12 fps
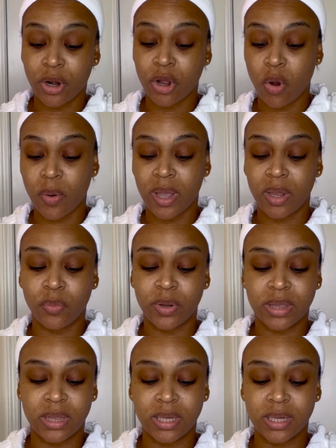go in
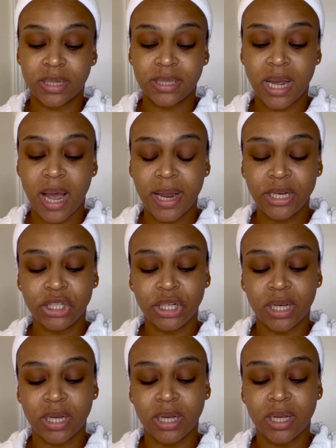with the
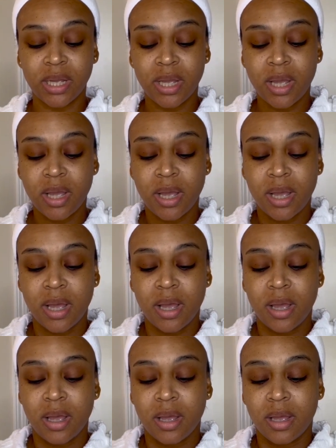Tatcha.
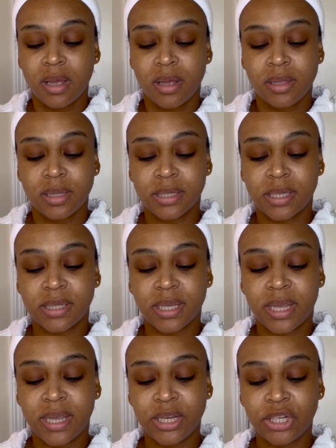This is the
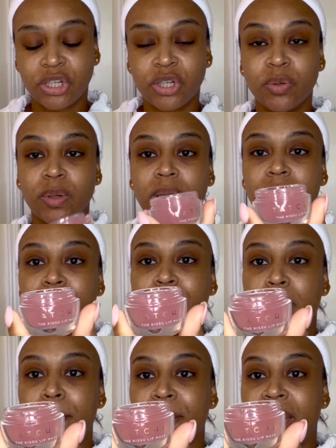Kissu lip
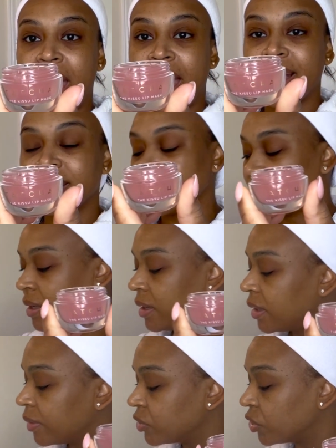mask.
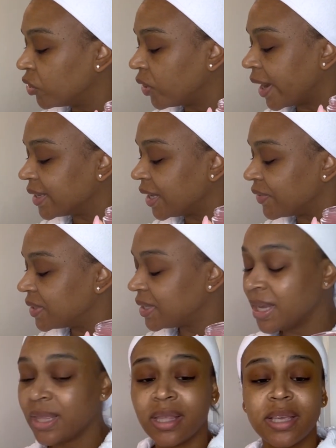I'm sure you guys have
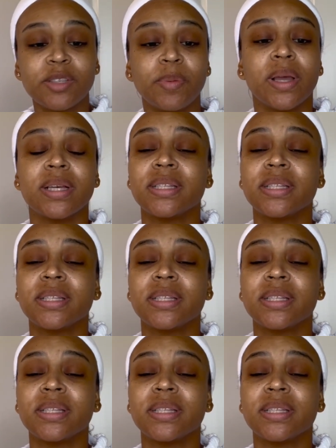seen this because